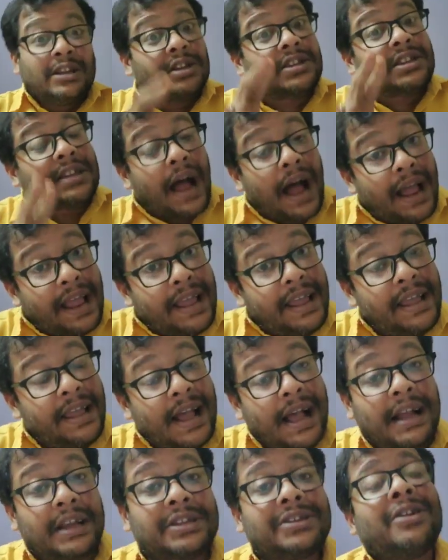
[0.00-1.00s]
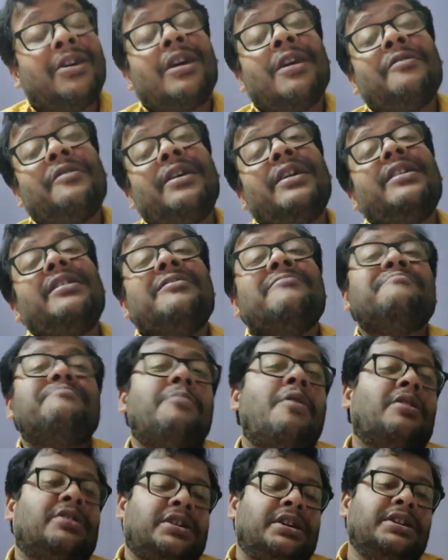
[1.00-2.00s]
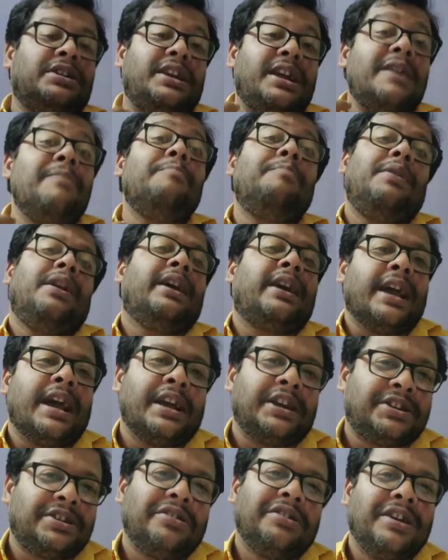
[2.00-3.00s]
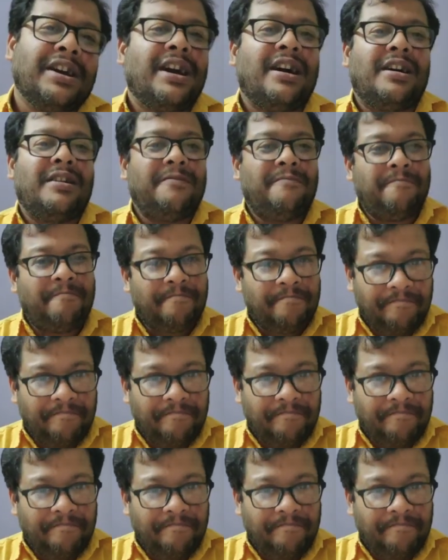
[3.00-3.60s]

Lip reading: So sighing has got a very important implication here.